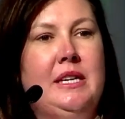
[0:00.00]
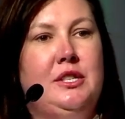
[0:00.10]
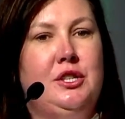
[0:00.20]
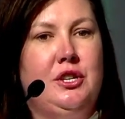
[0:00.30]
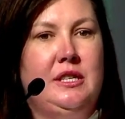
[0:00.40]

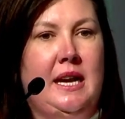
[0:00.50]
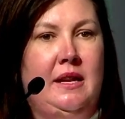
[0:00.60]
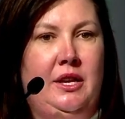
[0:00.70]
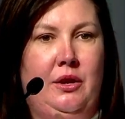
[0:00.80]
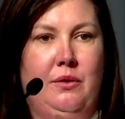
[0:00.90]
assured telling
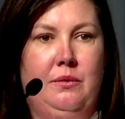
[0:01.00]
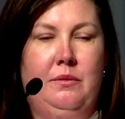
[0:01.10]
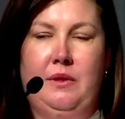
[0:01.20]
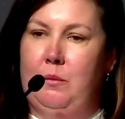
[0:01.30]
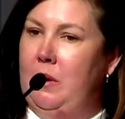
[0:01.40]
you
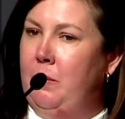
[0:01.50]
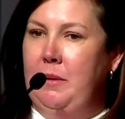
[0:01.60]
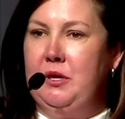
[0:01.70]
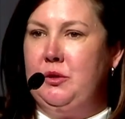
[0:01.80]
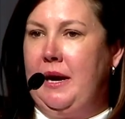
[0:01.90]
that when we were
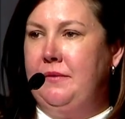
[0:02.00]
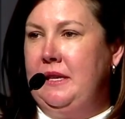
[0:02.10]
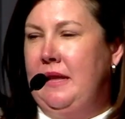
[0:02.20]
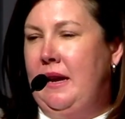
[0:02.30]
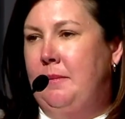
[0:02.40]
drafting
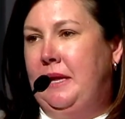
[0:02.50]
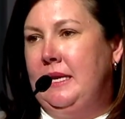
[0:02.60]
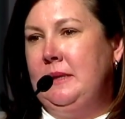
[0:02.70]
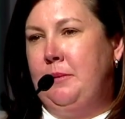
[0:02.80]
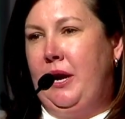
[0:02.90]
that up last
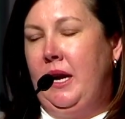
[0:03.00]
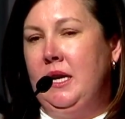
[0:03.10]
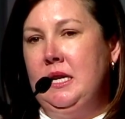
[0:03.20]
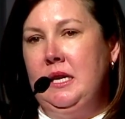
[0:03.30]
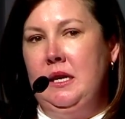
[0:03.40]
spring,
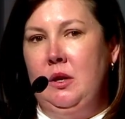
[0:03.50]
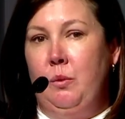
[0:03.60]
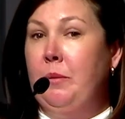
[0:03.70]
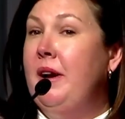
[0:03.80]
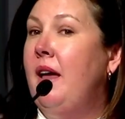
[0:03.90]
we
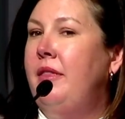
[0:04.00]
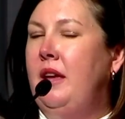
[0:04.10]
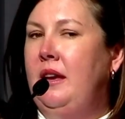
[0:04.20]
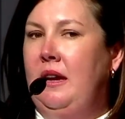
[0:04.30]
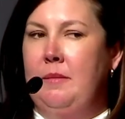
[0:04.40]
were not
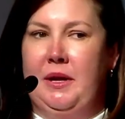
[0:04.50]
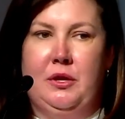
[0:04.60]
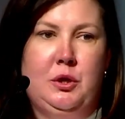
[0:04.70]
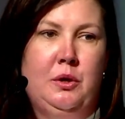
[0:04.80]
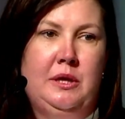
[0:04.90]
thinking about the
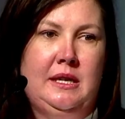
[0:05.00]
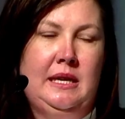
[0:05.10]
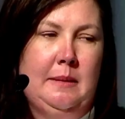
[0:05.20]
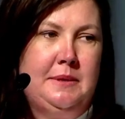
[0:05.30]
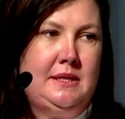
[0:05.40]
total
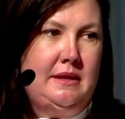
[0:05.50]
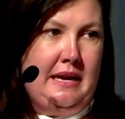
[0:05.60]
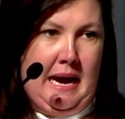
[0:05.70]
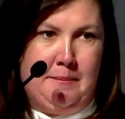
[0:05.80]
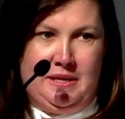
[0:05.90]
eclipse that
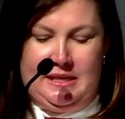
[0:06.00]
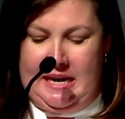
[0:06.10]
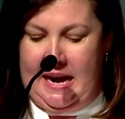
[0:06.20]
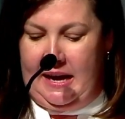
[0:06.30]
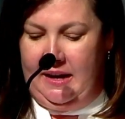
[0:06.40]
happened
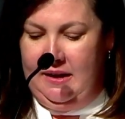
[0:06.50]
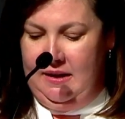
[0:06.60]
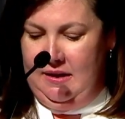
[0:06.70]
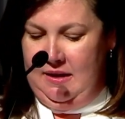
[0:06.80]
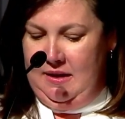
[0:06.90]
today.
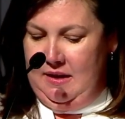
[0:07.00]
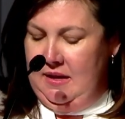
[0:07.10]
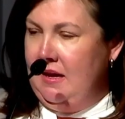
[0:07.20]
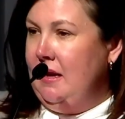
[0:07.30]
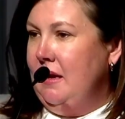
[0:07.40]

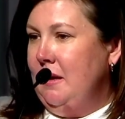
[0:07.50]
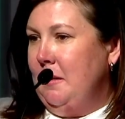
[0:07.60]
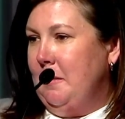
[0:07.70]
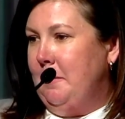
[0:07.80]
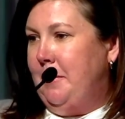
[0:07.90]

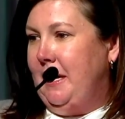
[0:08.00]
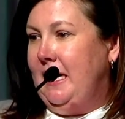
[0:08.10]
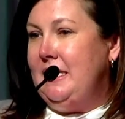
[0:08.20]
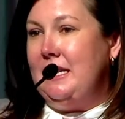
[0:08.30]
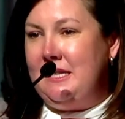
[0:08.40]
But it
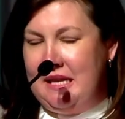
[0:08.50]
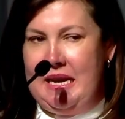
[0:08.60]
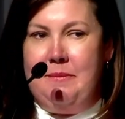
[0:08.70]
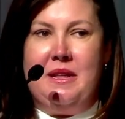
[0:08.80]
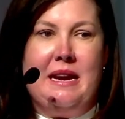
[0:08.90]
does seem
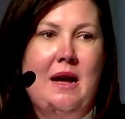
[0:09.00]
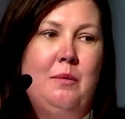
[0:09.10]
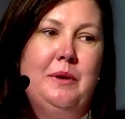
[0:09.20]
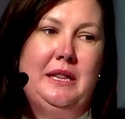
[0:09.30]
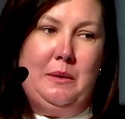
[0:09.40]
that now
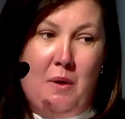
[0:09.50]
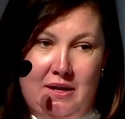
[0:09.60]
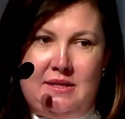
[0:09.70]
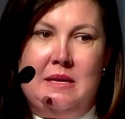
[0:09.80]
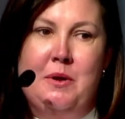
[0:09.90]
really
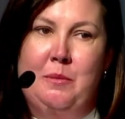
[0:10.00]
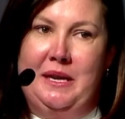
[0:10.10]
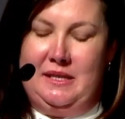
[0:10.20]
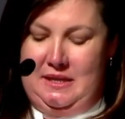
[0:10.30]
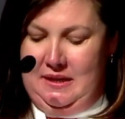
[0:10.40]
was the
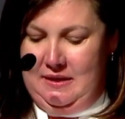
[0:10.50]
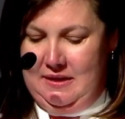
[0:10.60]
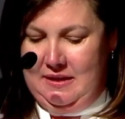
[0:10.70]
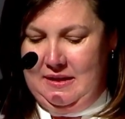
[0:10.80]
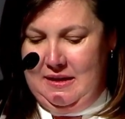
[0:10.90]
moment.
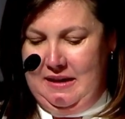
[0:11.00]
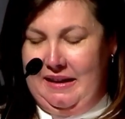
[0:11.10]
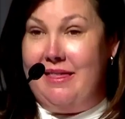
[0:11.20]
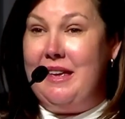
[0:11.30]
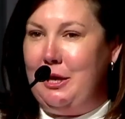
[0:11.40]
And
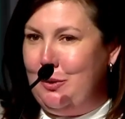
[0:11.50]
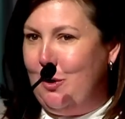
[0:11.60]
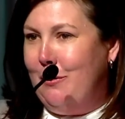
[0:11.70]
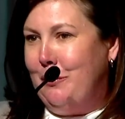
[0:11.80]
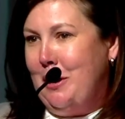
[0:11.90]
thank you all
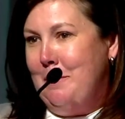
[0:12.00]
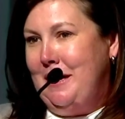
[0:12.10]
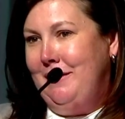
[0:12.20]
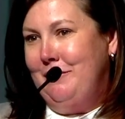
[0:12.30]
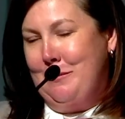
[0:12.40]
for
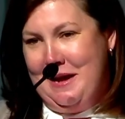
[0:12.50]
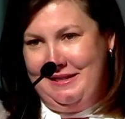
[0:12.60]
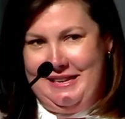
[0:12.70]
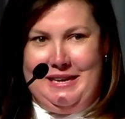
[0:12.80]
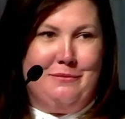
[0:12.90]
coming from
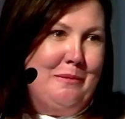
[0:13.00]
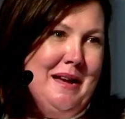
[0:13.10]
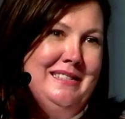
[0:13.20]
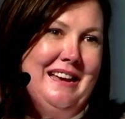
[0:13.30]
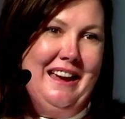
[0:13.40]

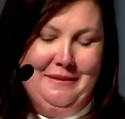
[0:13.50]
outside.